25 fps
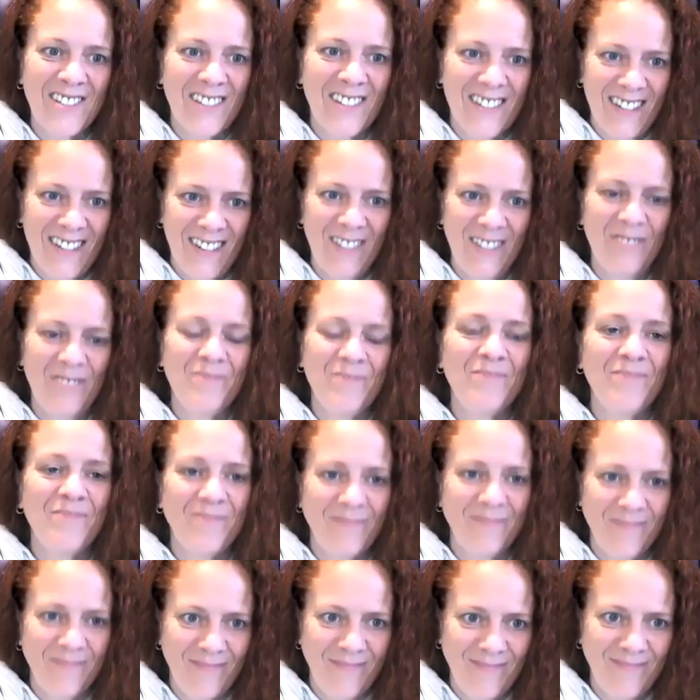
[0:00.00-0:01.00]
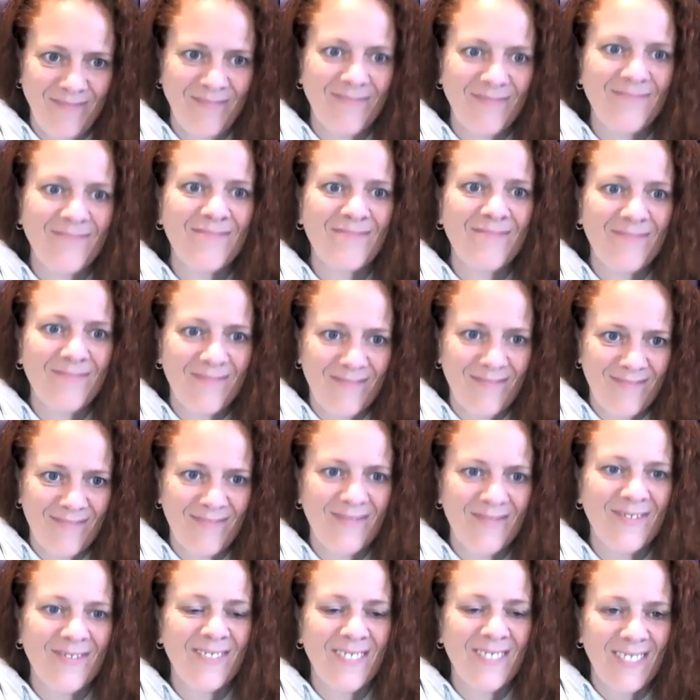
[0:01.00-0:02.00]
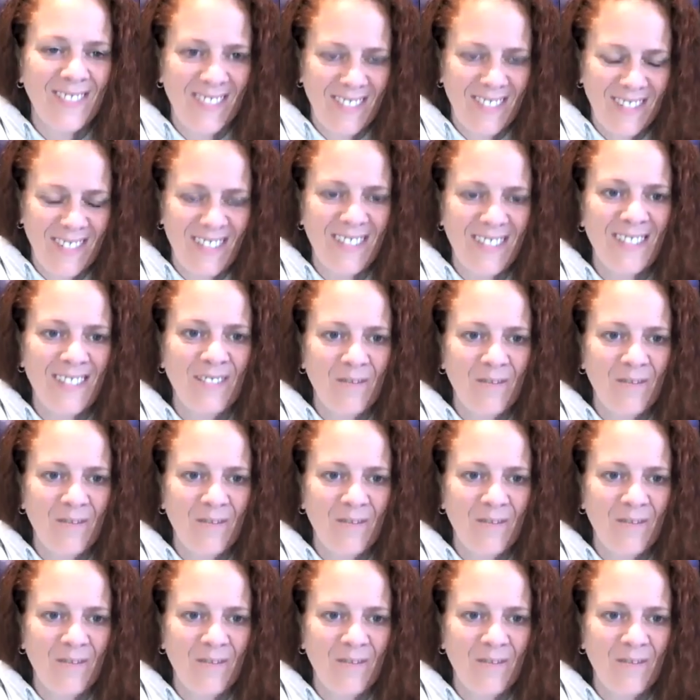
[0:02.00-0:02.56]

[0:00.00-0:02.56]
start asking questions and like, I want to learn, can